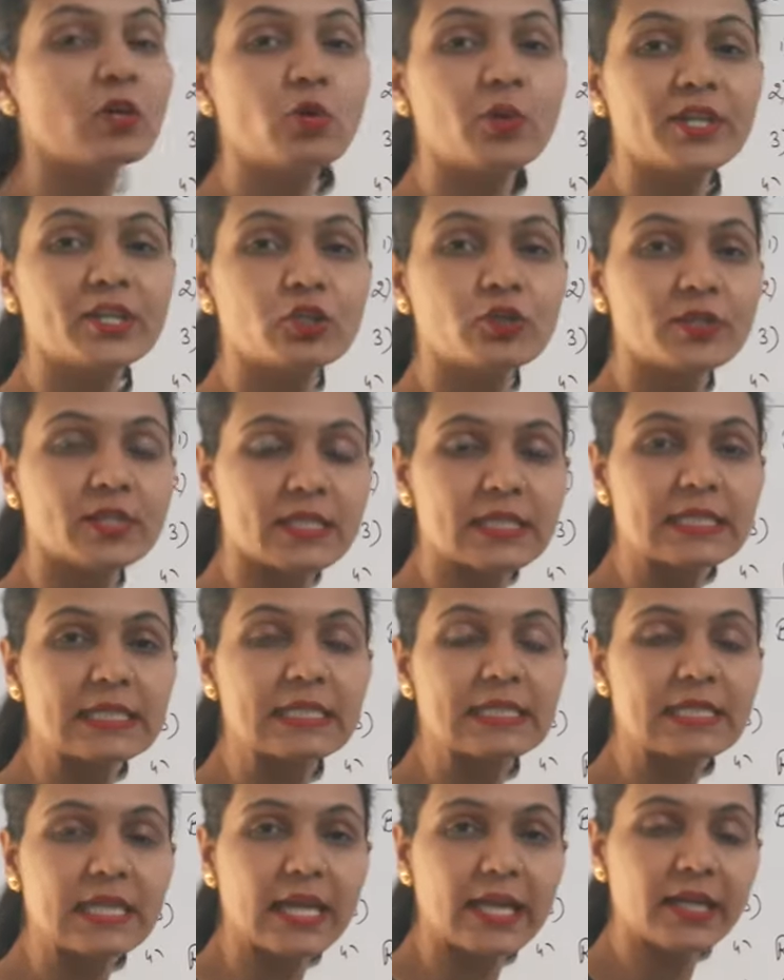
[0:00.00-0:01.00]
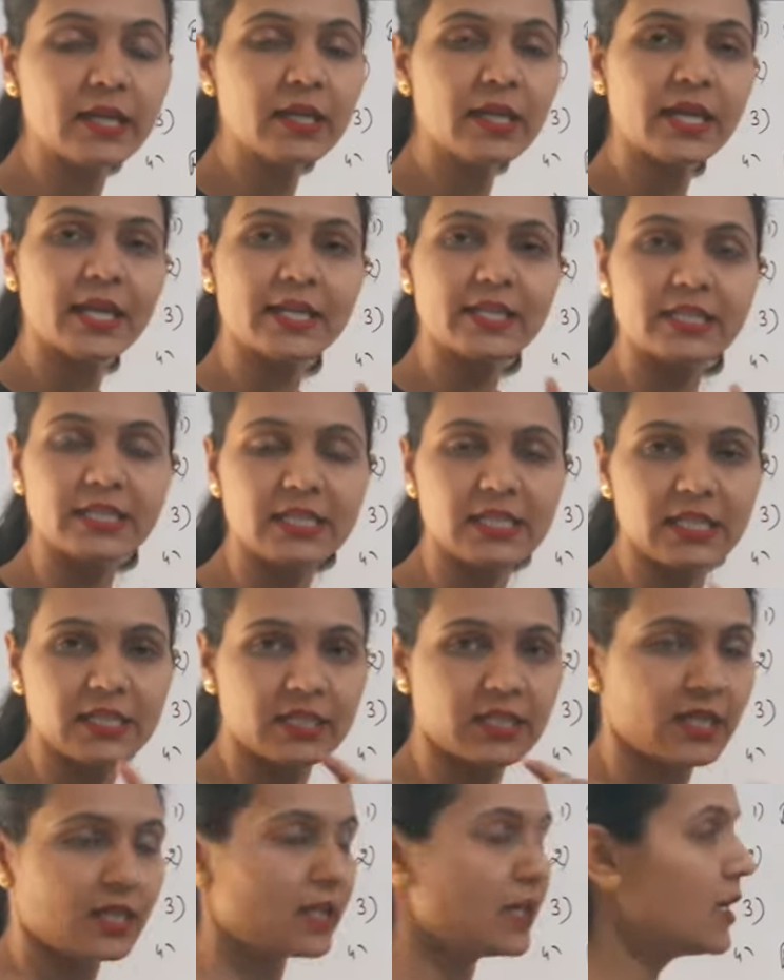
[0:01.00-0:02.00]
going to discuss in
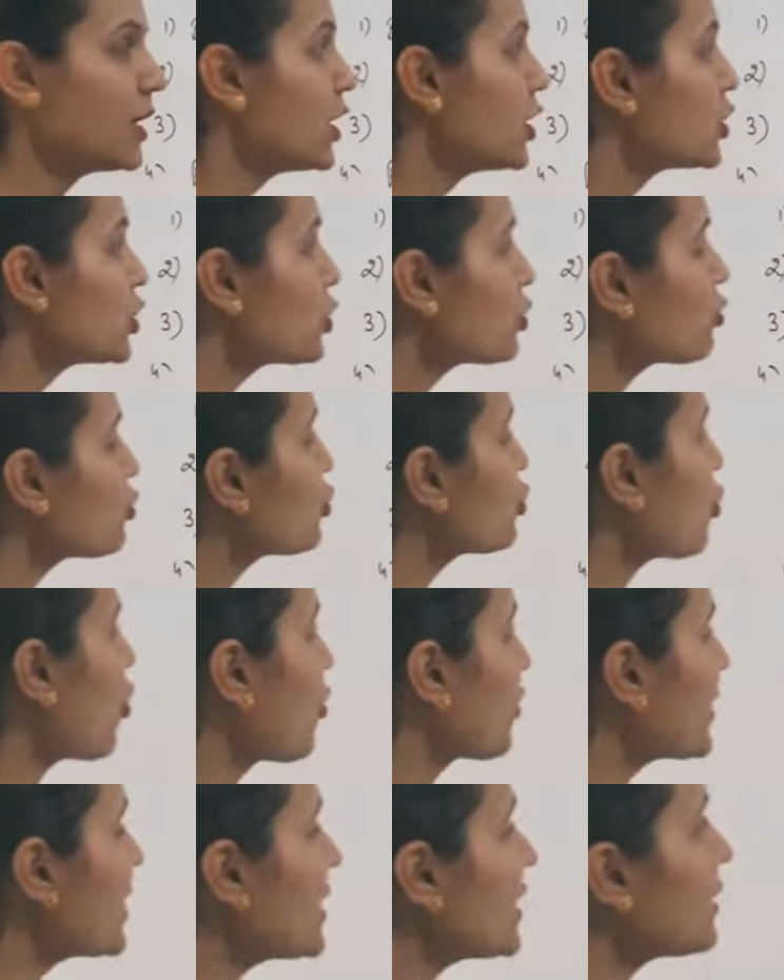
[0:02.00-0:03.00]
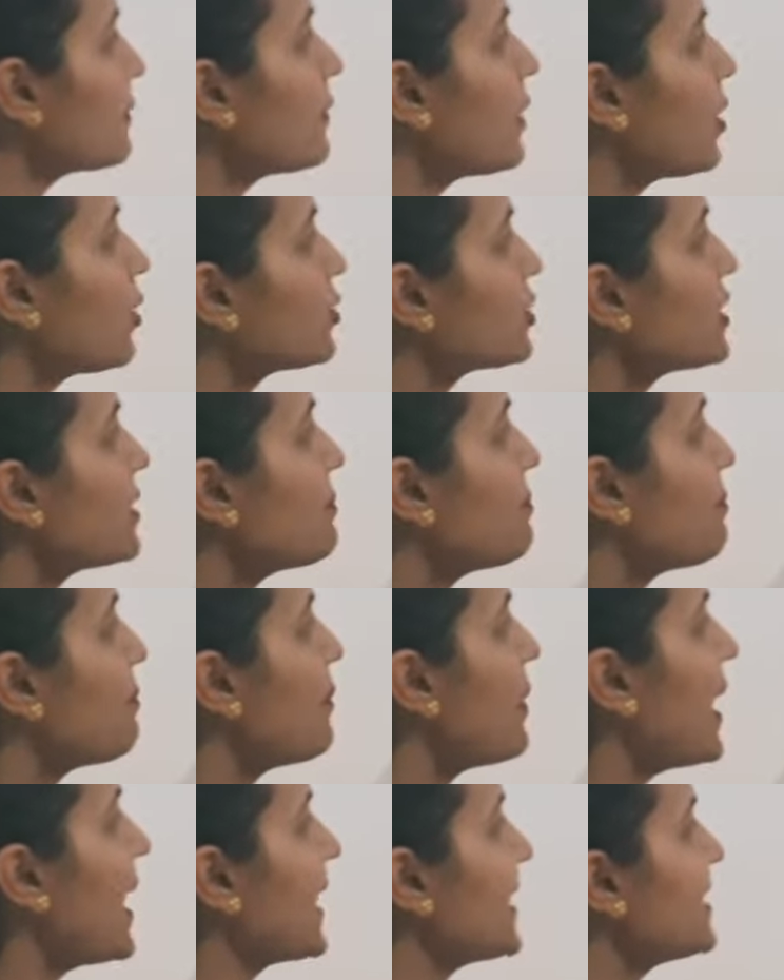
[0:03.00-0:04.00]
detail. So talking about the
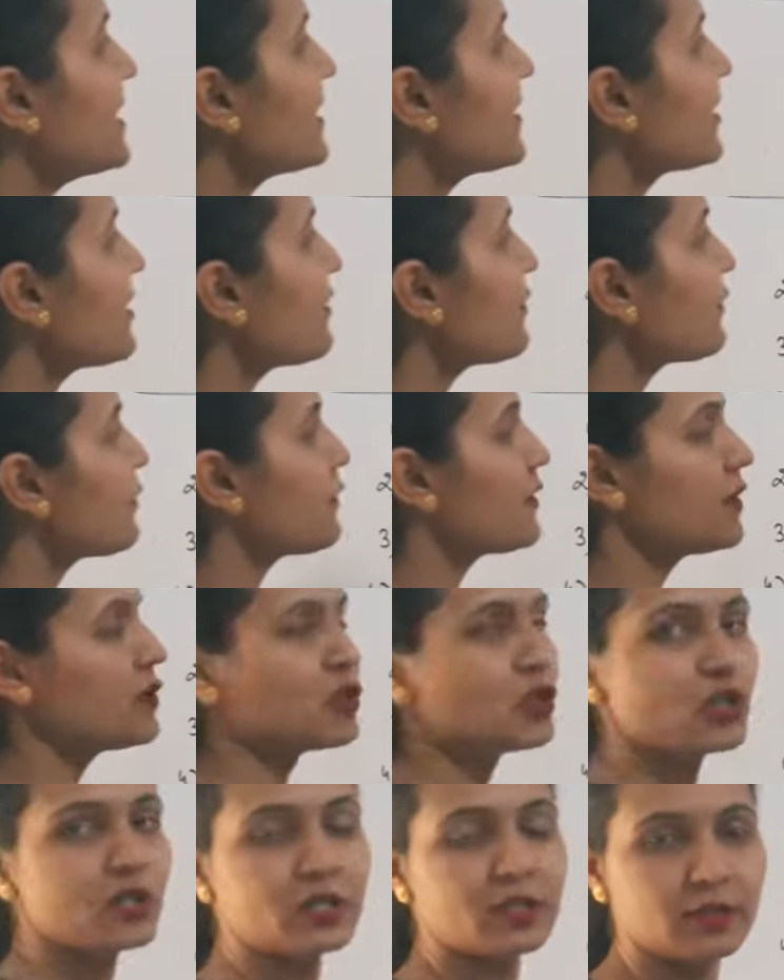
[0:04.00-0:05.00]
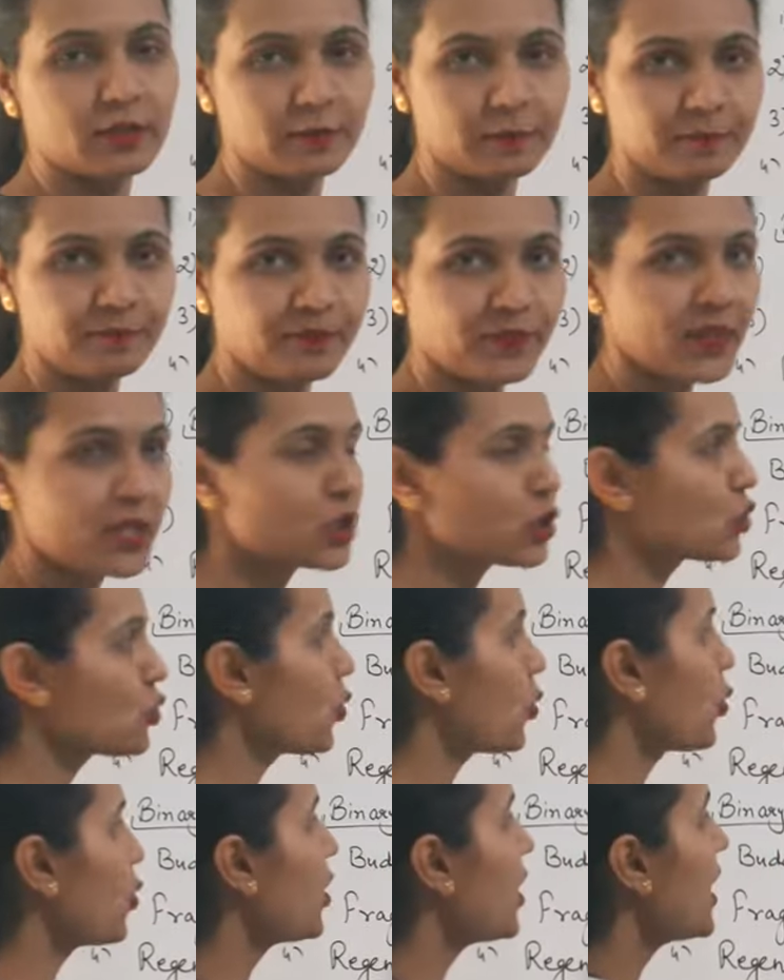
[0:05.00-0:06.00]
binary fission. So